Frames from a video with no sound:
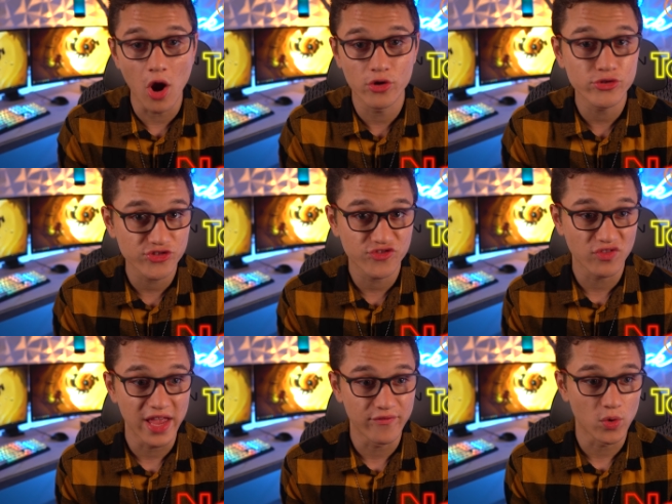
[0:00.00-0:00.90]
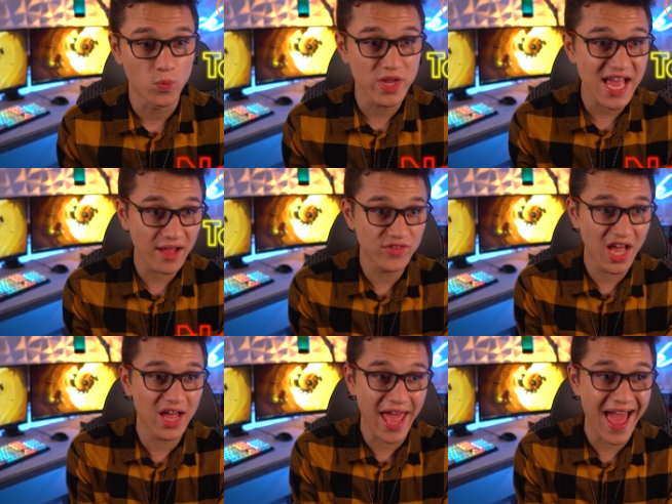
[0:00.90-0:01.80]
orange flavor. We have
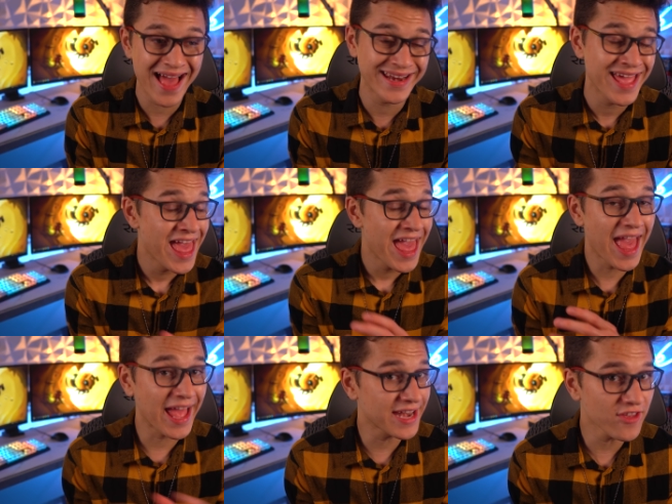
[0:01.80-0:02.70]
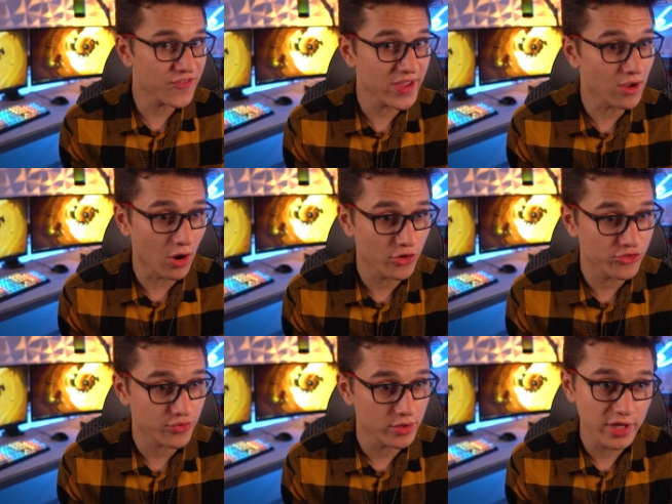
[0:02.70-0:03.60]
not had anything
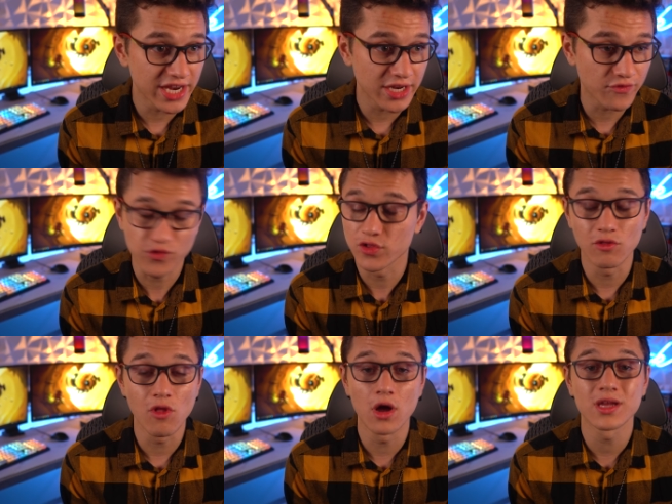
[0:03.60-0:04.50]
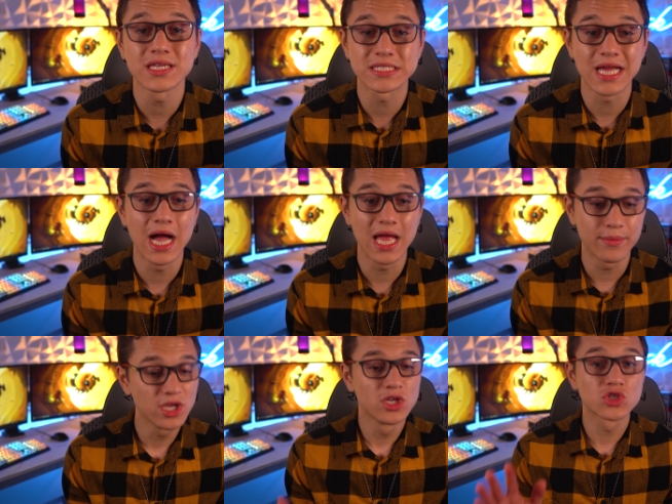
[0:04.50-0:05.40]
orange related for the longest time.